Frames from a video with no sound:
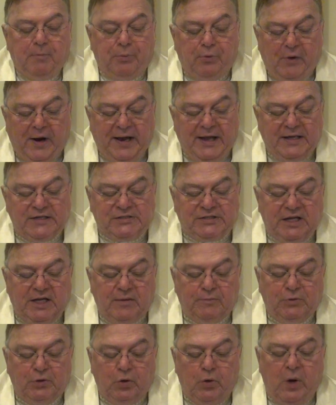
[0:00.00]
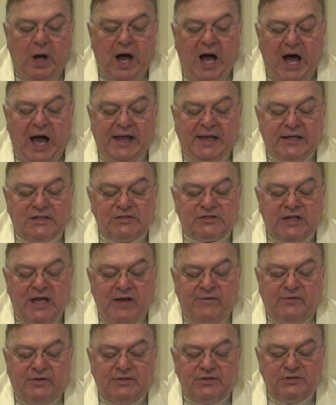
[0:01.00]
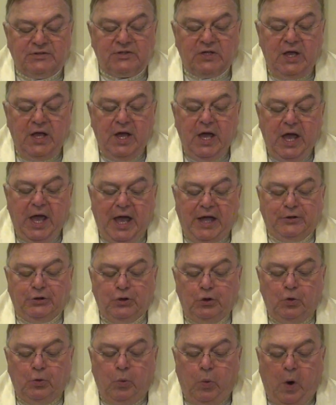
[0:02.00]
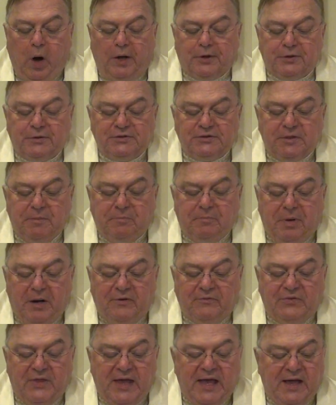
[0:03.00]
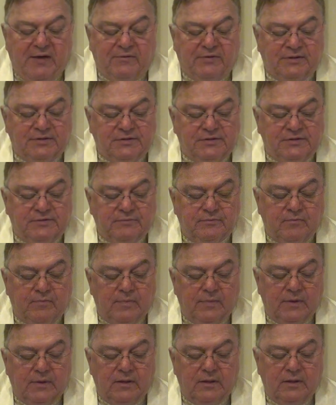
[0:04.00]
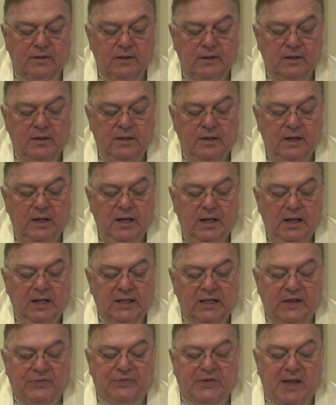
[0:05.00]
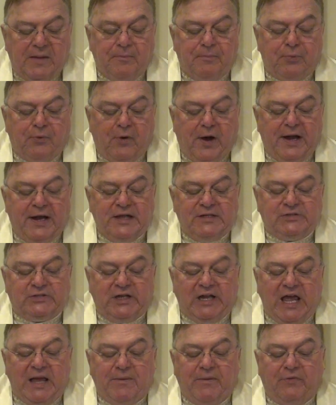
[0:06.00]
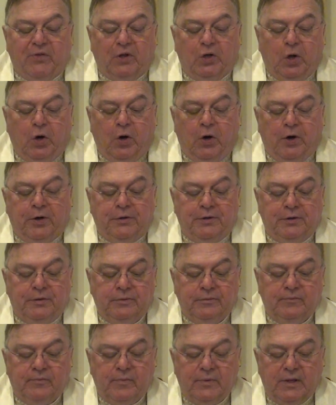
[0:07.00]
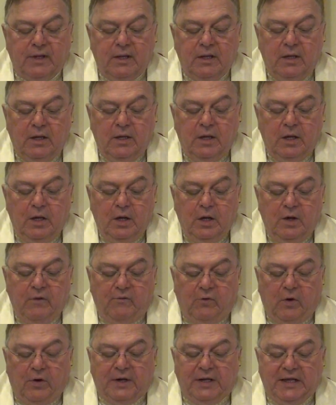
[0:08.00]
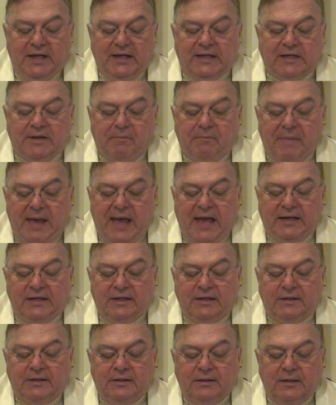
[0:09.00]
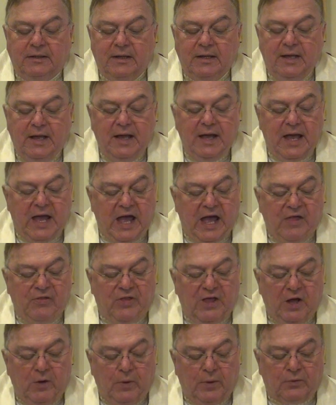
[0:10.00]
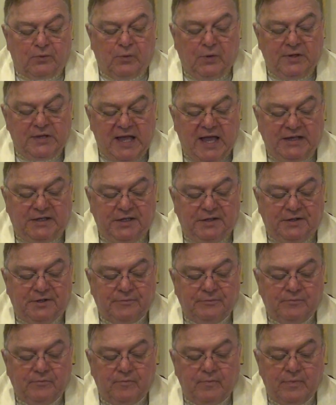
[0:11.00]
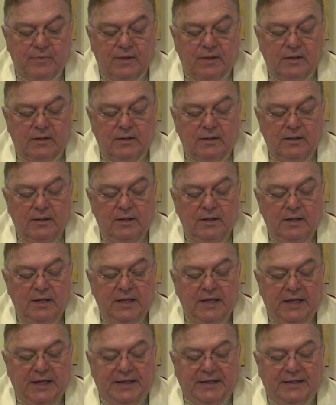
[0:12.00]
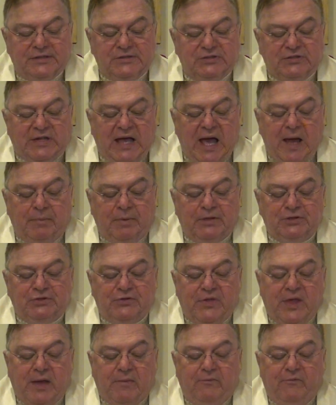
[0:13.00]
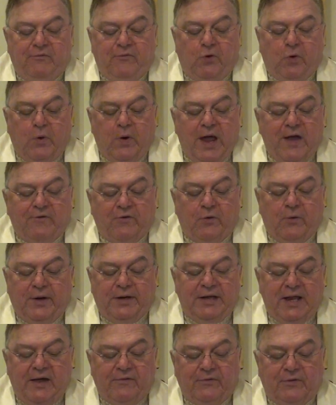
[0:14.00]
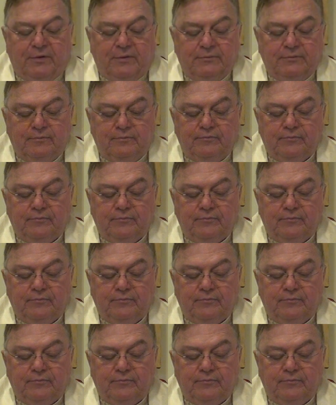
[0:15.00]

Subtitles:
Praise him, you highest heavens, and you waters above the heavens. Let them praise the name of the Lord, for he commanded, and they were created. He established them forever and ever.